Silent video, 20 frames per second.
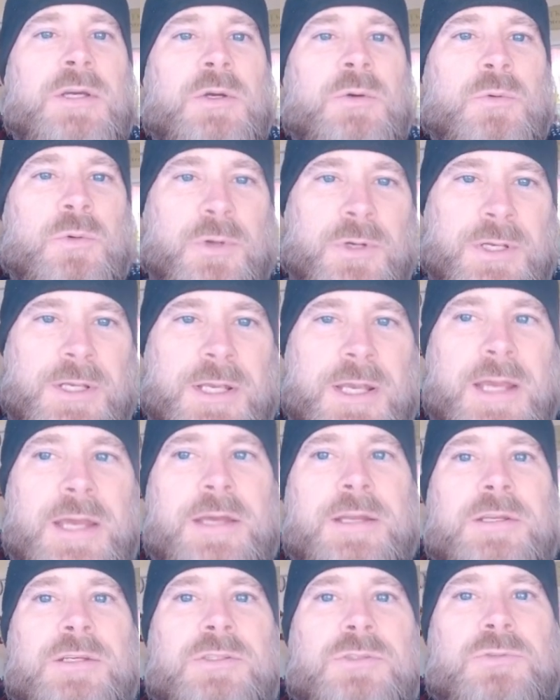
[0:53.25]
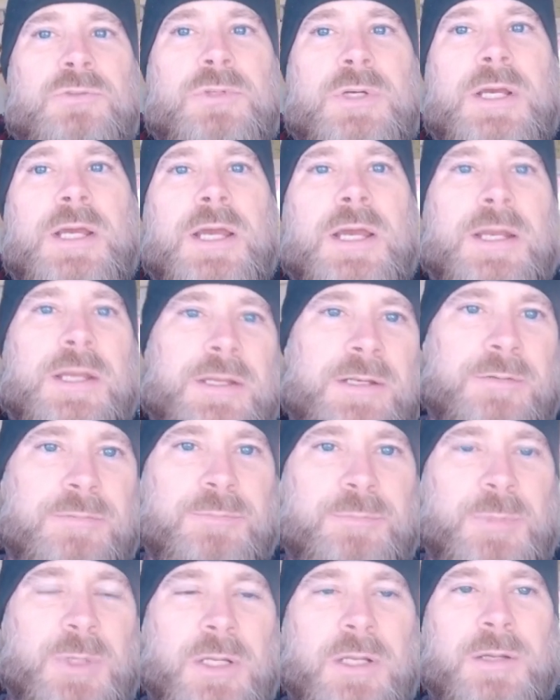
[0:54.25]
where he had his wreck,
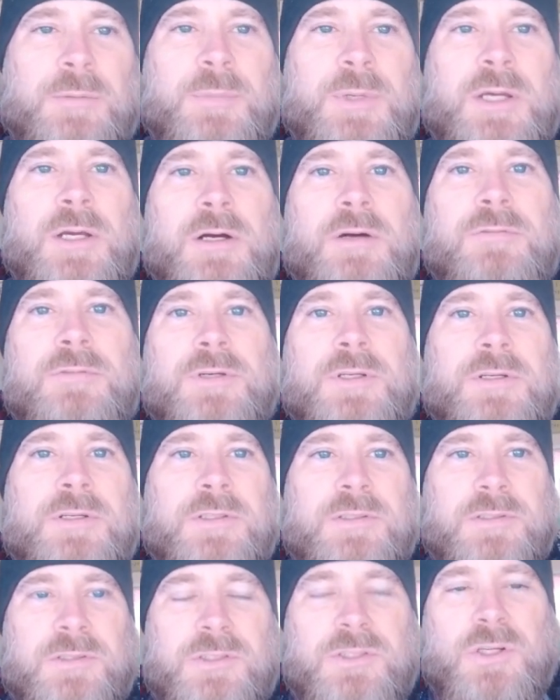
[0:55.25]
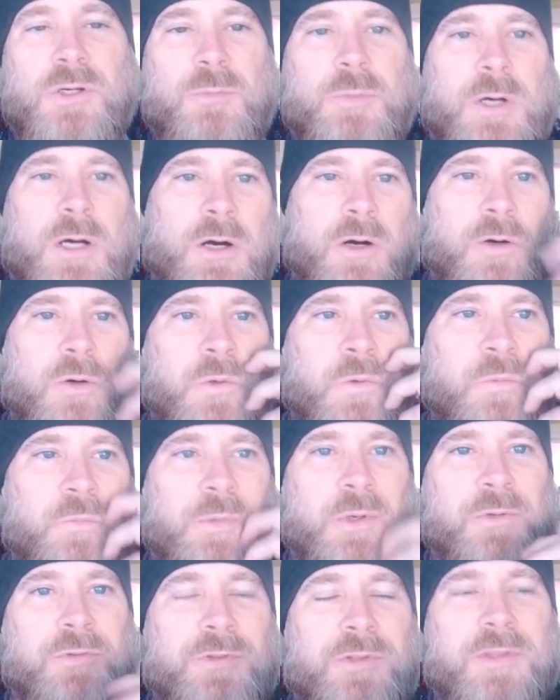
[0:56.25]
and Billy Melvin at the Snowball,
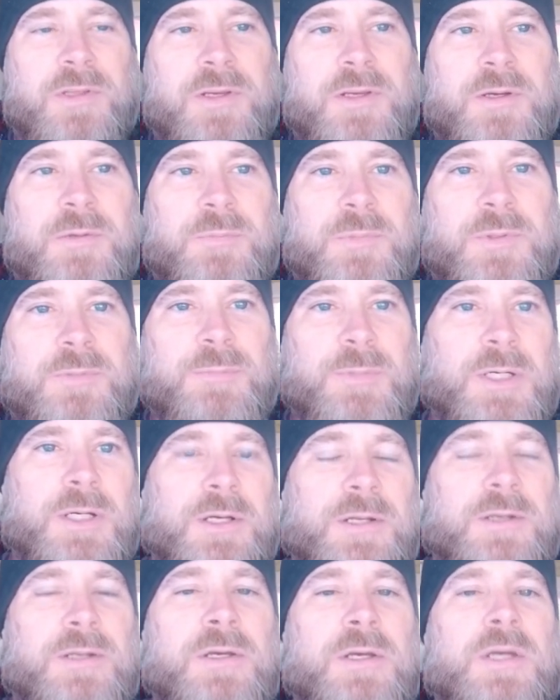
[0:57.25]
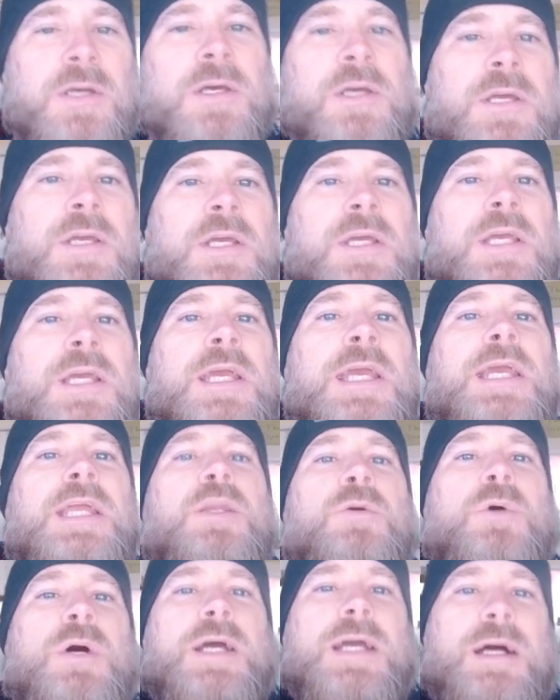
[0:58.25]
both of them. But
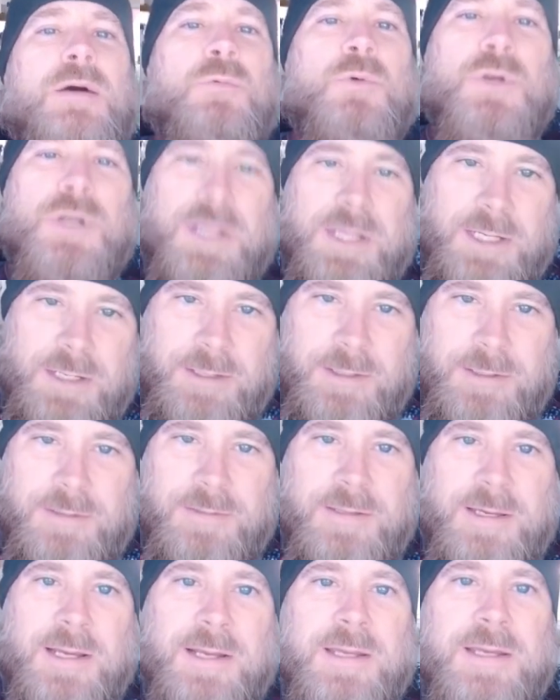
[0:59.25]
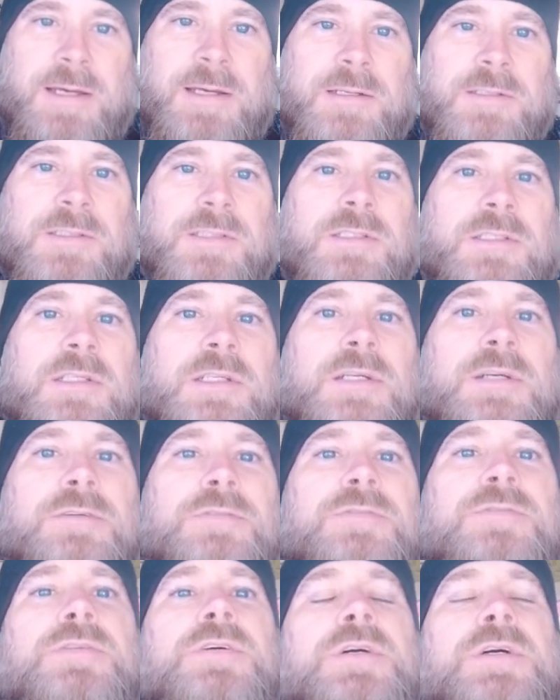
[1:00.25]
anyway, I want to get into that kind of
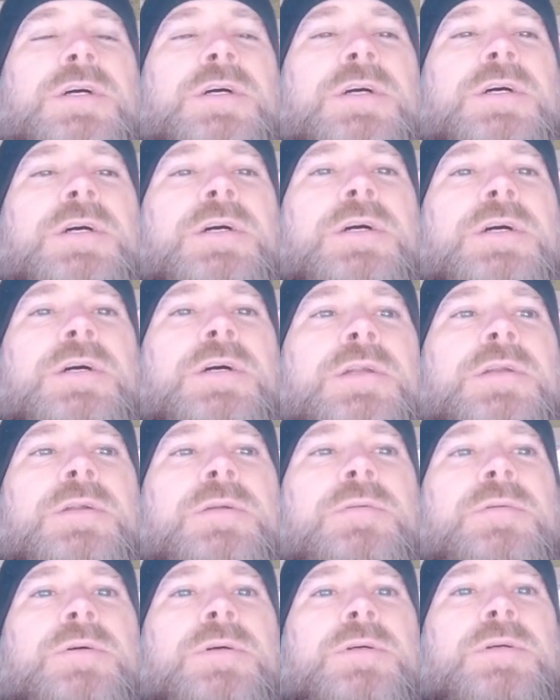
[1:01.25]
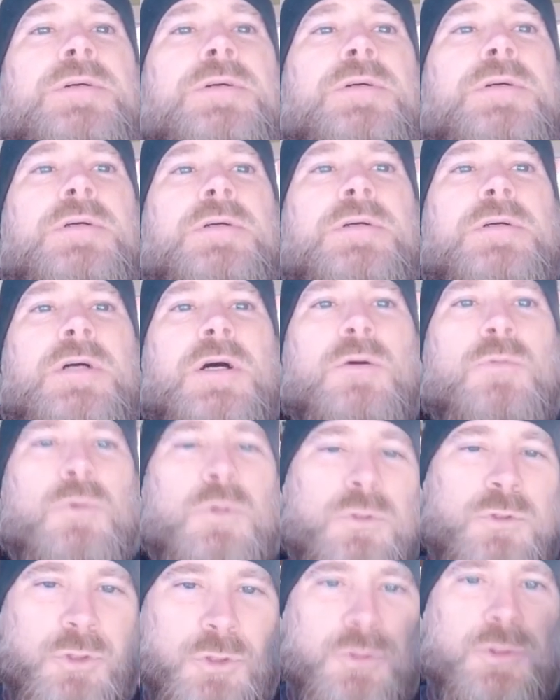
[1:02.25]
stuff, and I
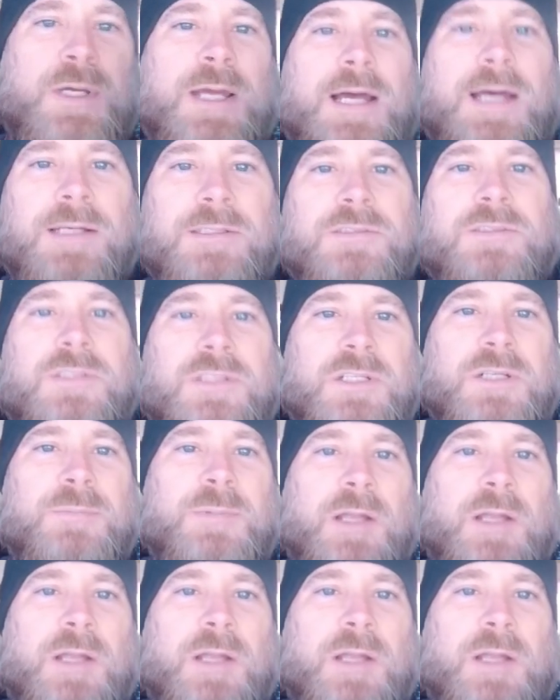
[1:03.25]
want you guys to come